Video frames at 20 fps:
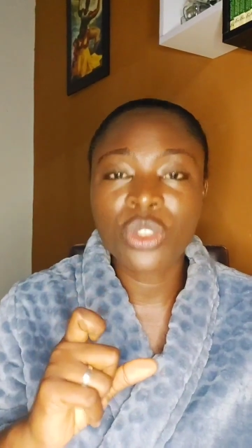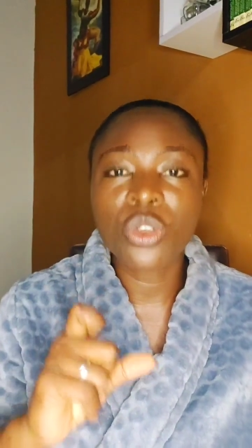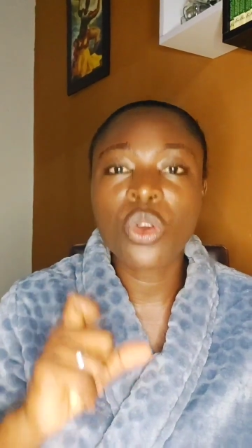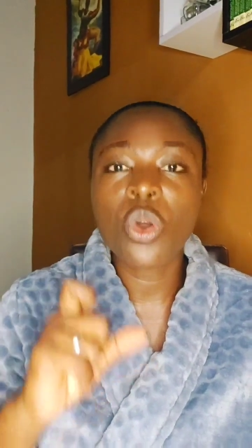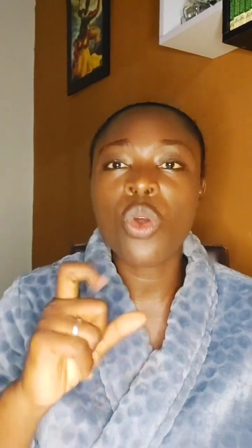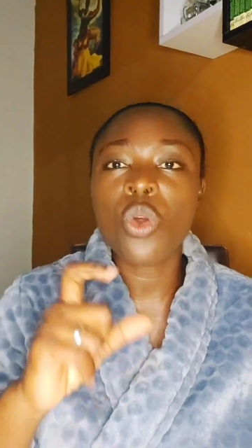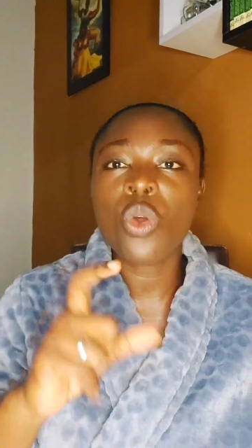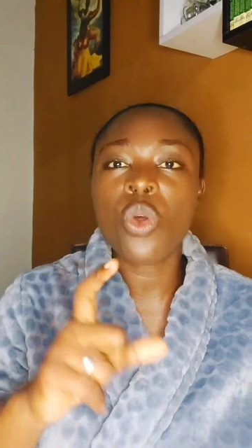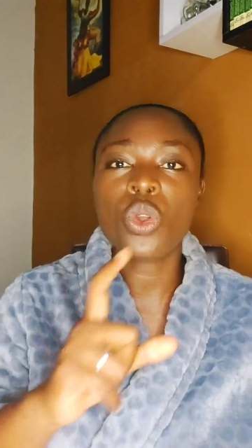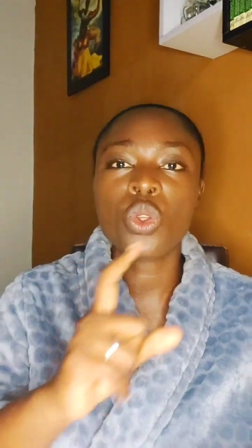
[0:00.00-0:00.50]

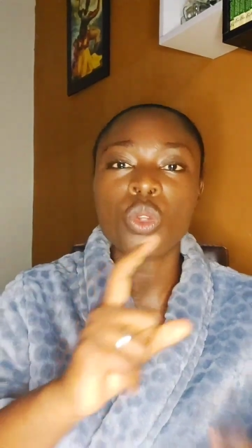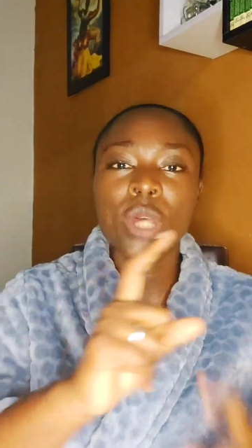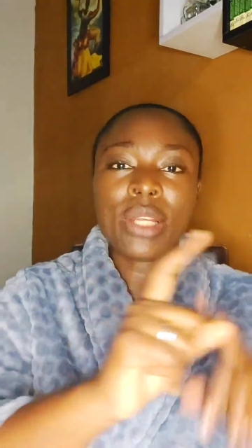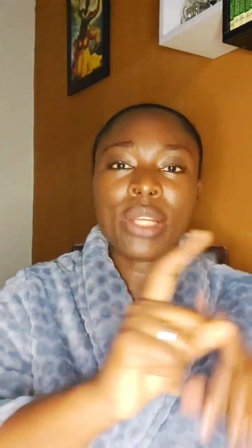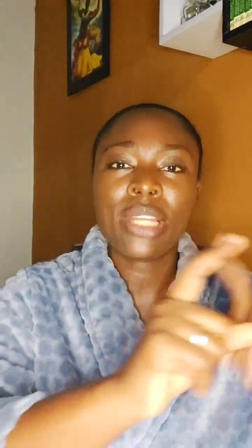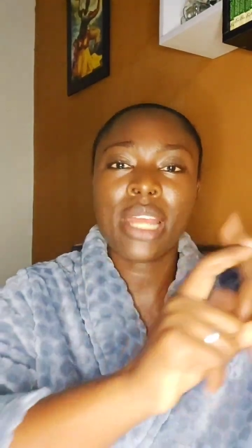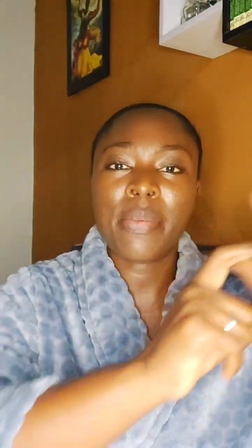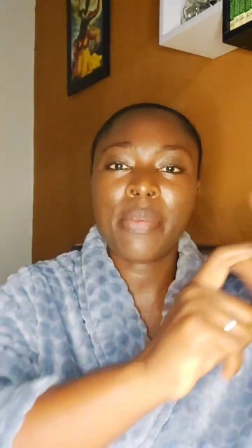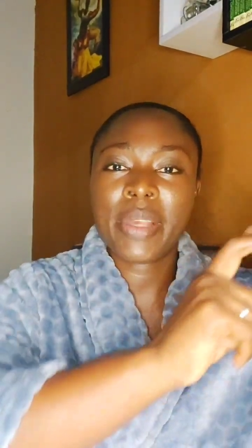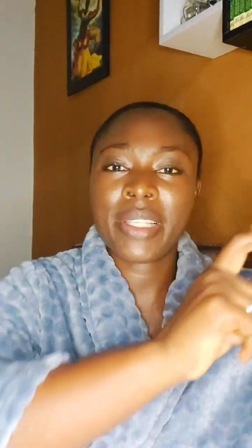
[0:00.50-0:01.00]
don't go to
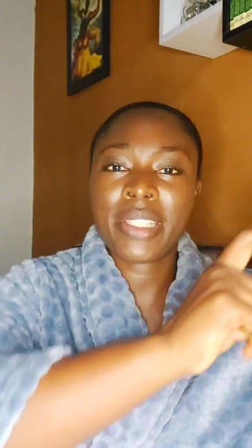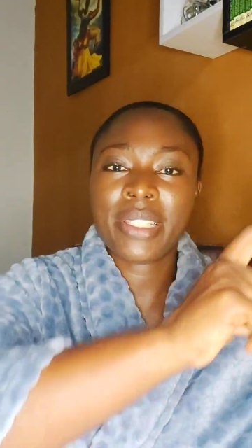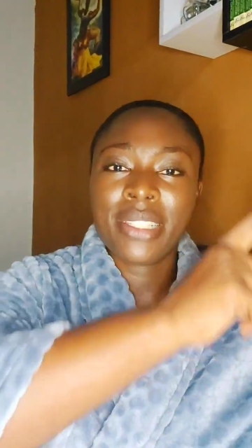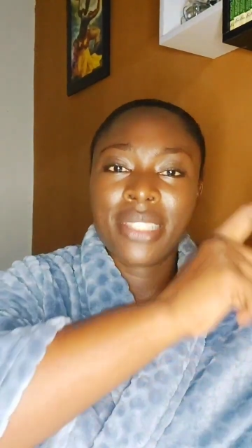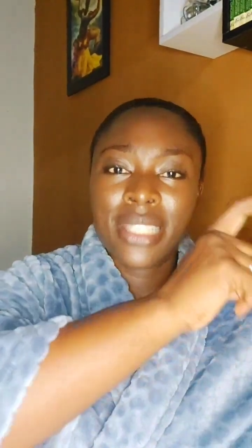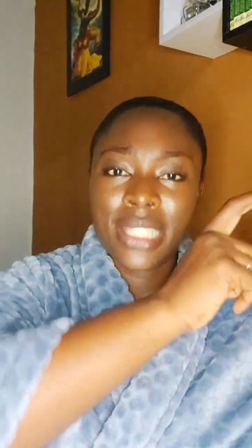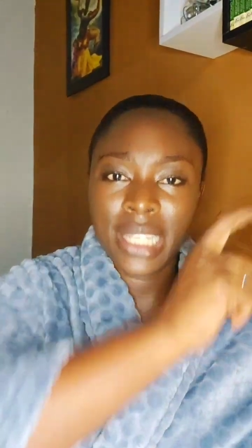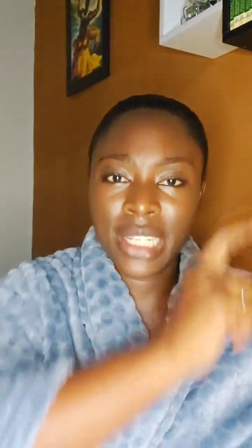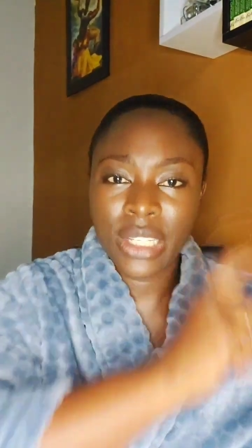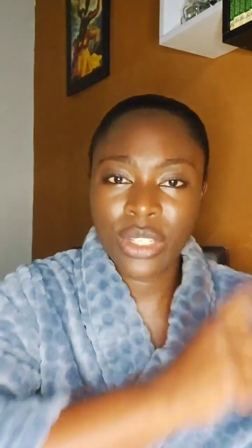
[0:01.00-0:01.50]
another
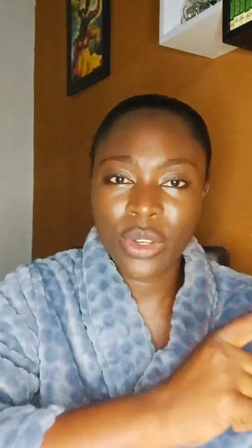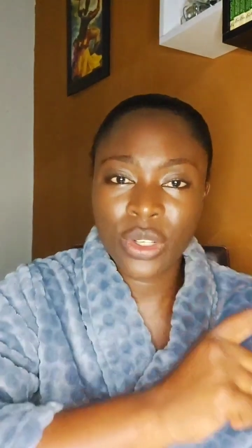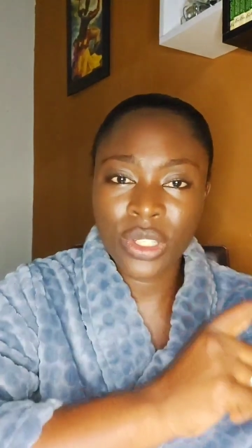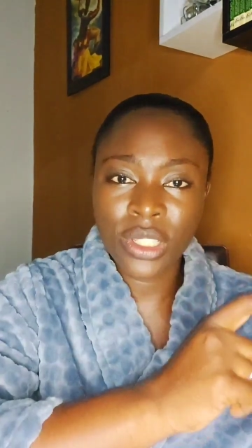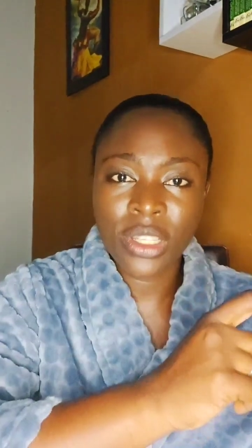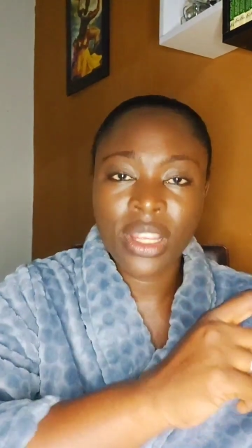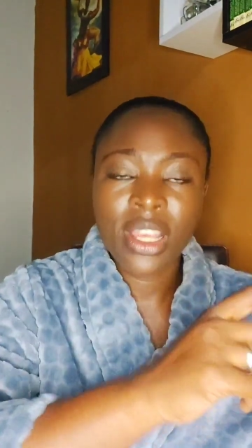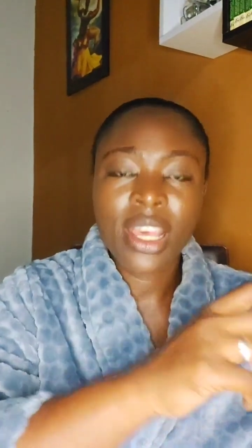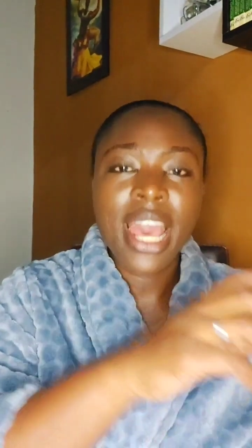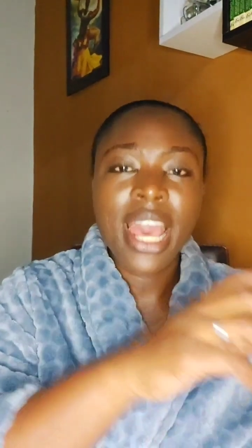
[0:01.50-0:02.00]
person's
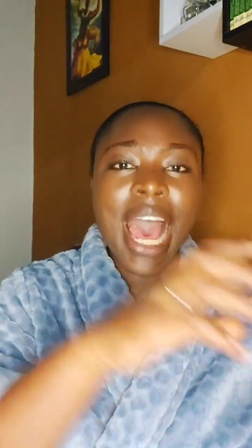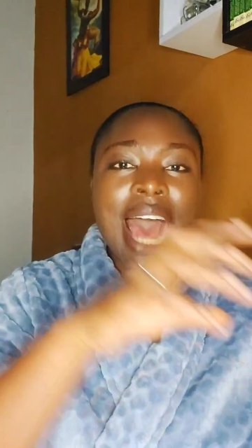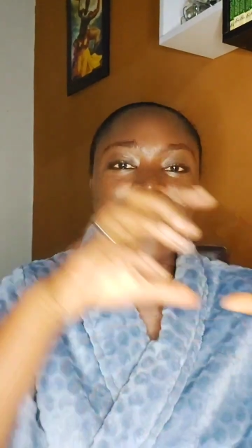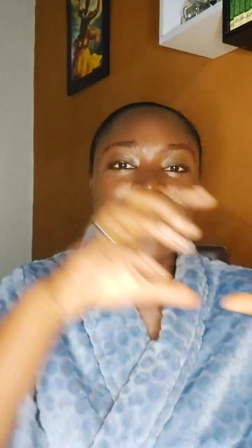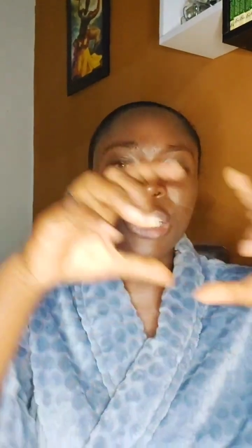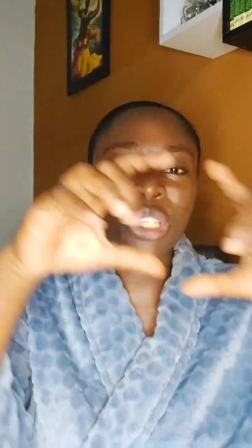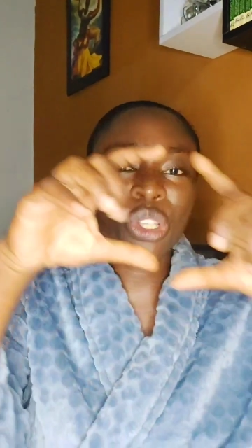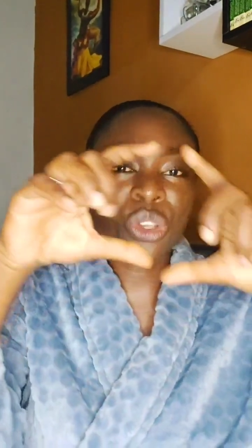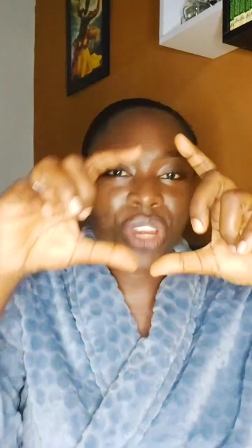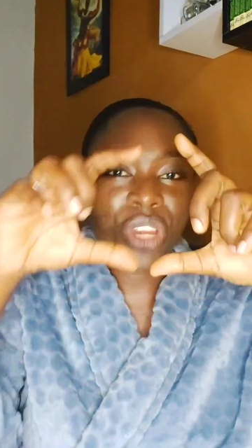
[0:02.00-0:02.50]
status and
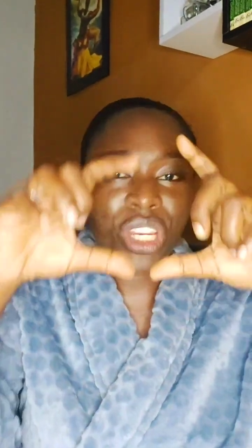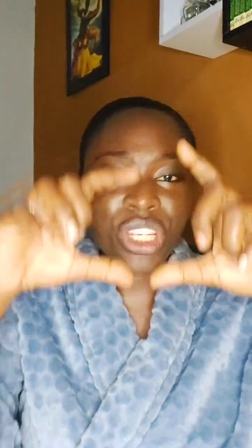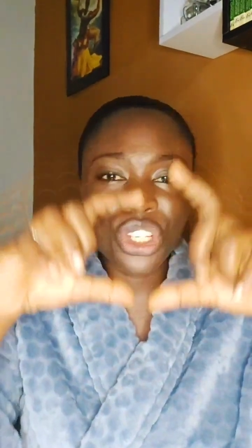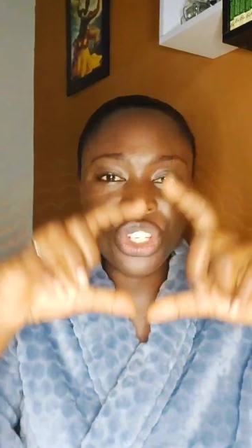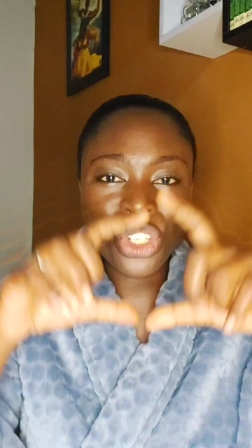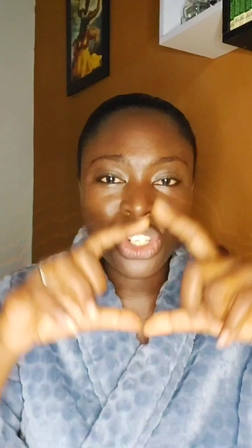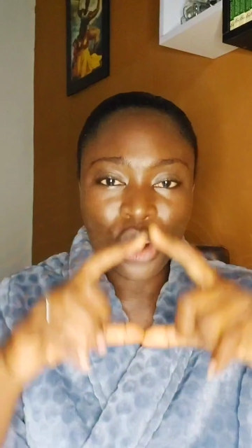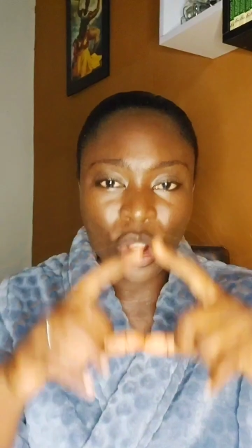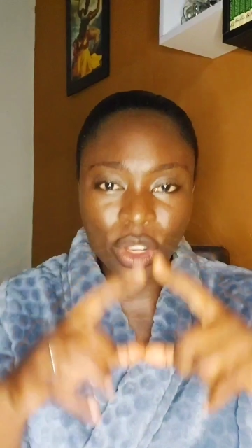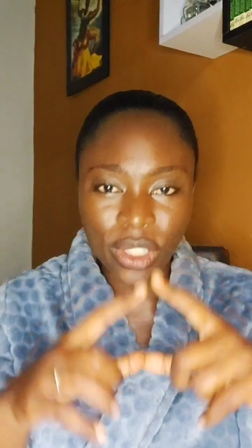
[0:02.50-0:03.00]

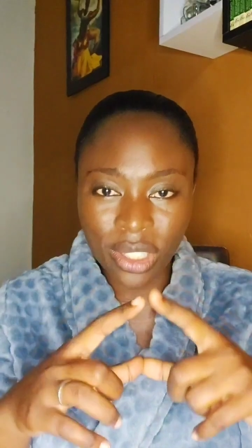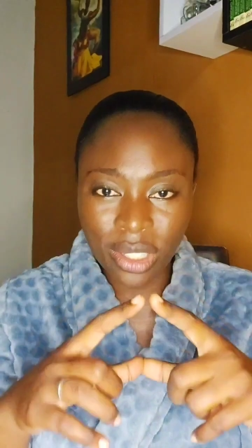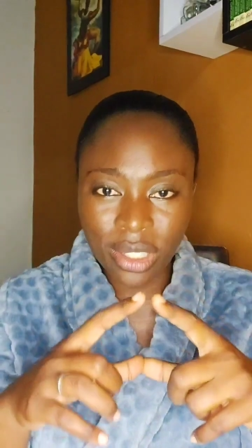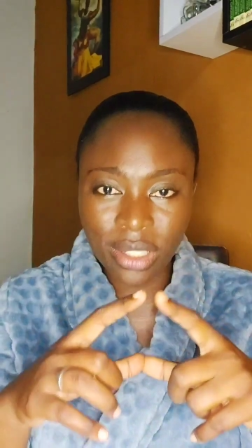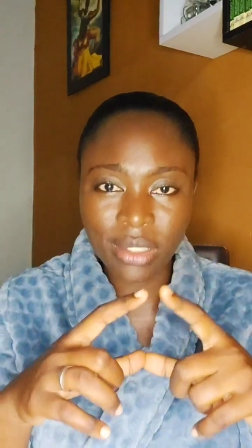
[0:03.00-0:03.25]
screenshot